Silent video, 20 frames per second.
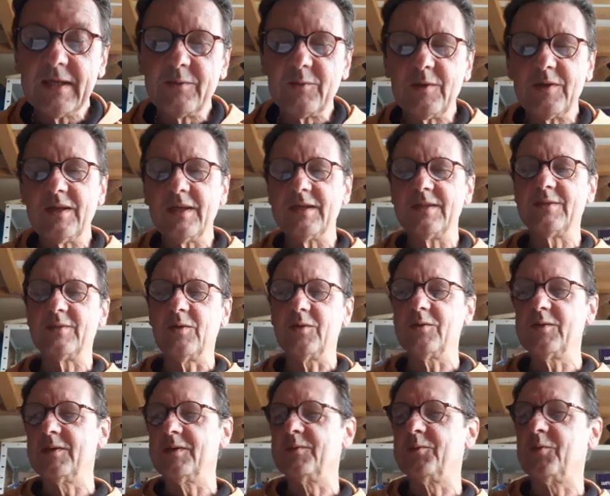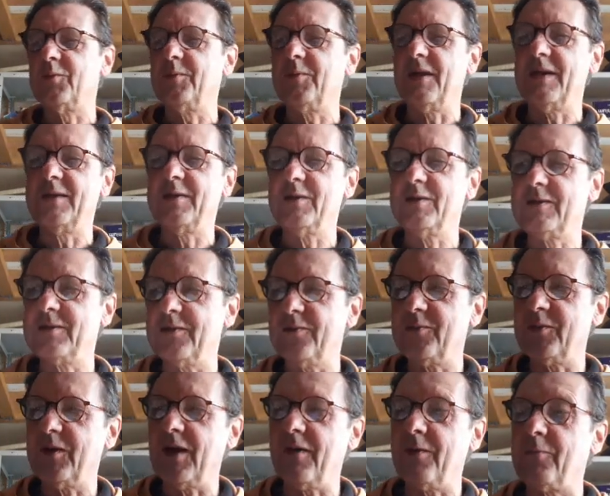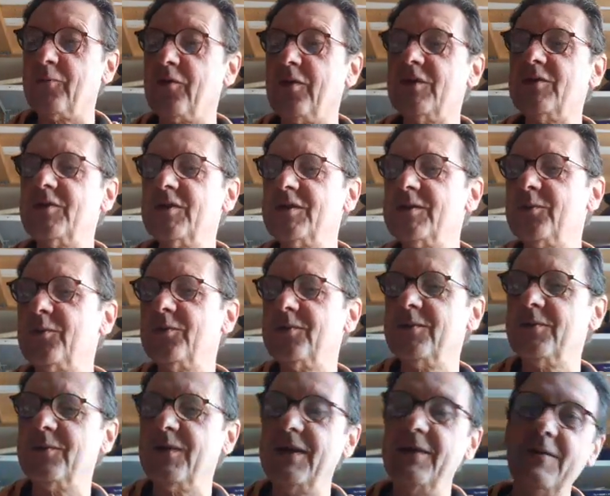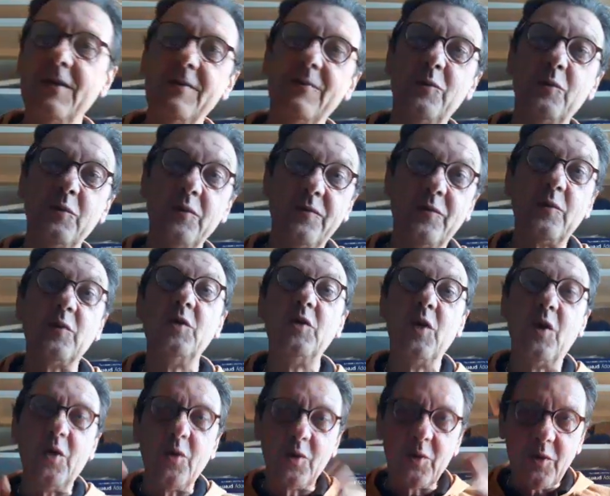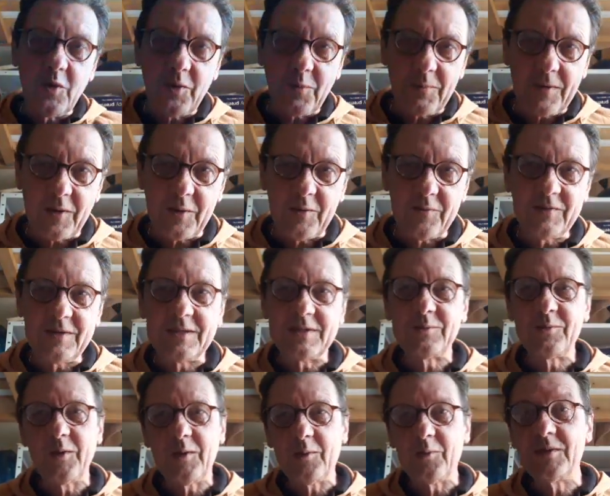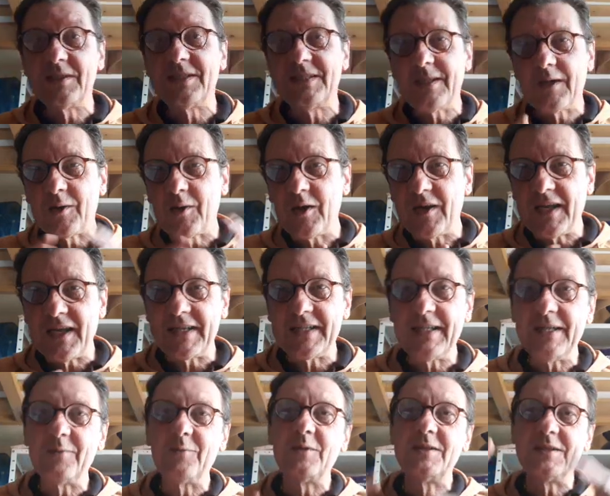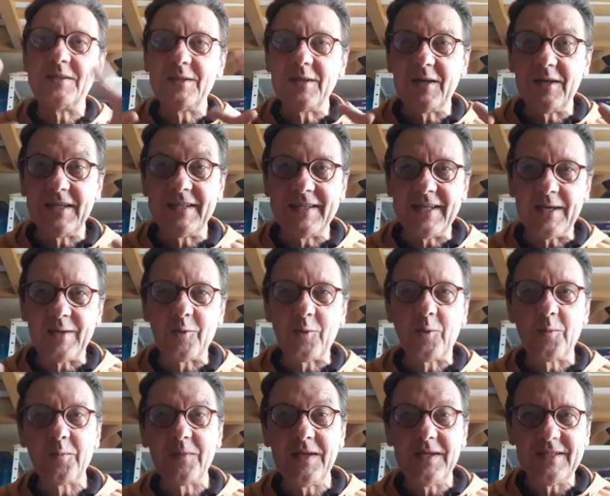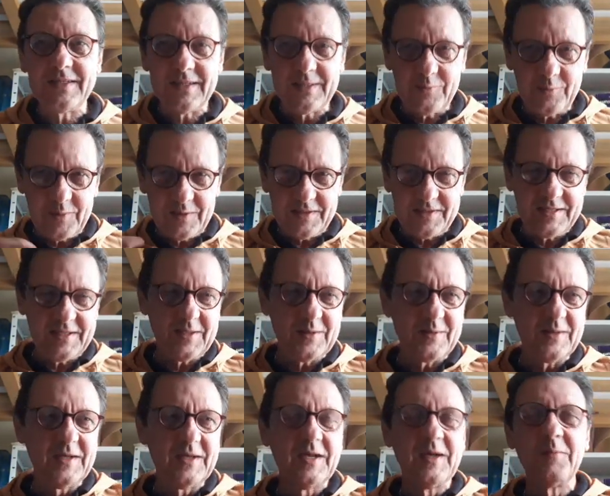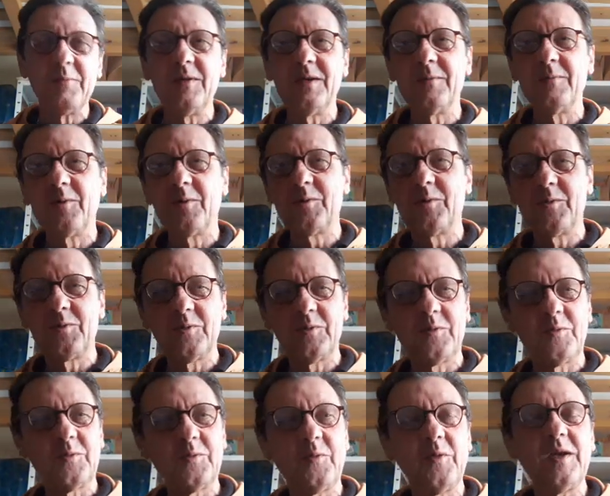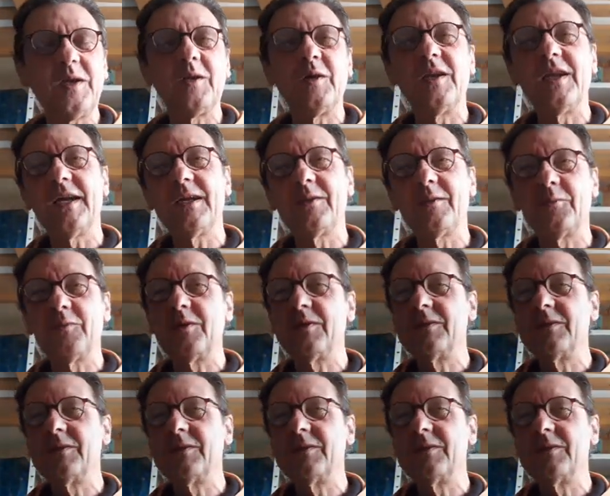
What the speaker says: A nice song that reminds us of how precious we are. Even if we're no longer part of this world, we're still connected, we're still eternal beings, and we'll still be able to reconnect.